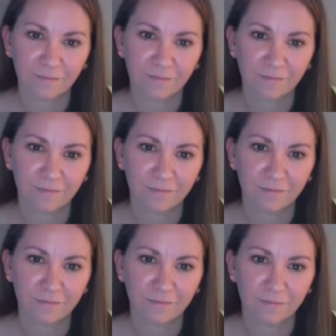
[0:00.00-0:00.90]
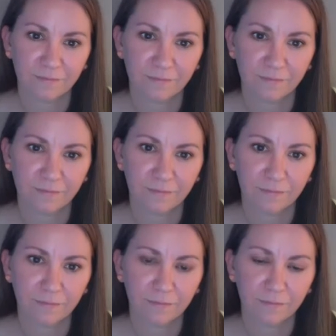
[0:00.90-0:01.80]

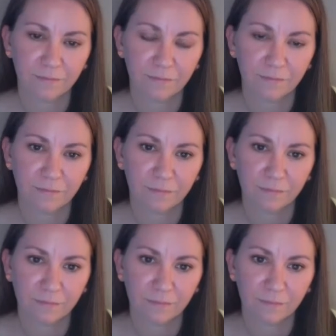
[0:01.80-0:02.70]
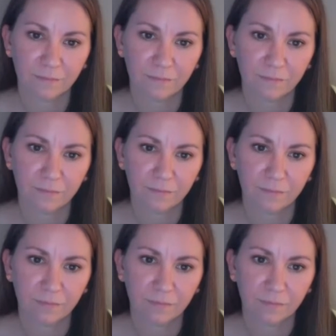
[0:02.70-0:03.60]

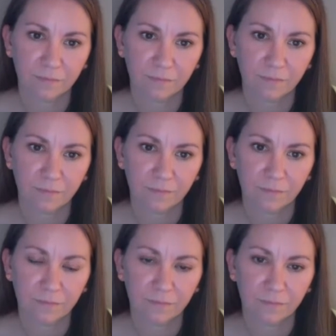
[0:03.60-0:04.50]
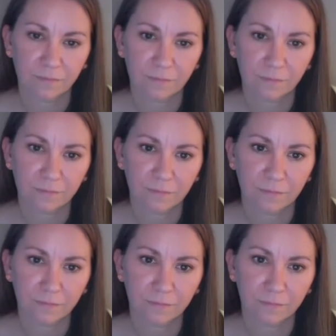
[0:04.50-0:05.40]

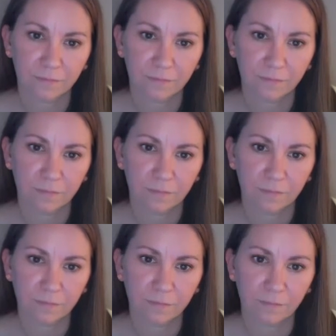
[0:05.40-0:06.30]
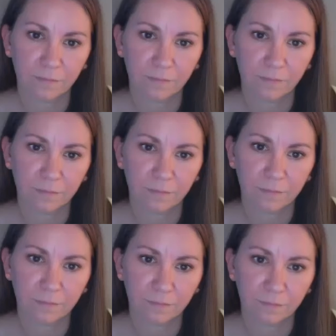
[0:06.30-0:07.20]

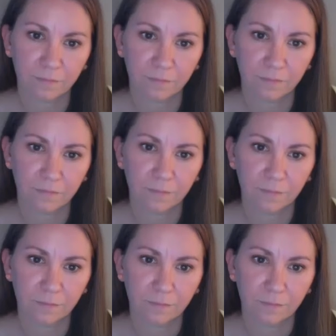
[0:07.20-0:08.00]
The person shown says nothing.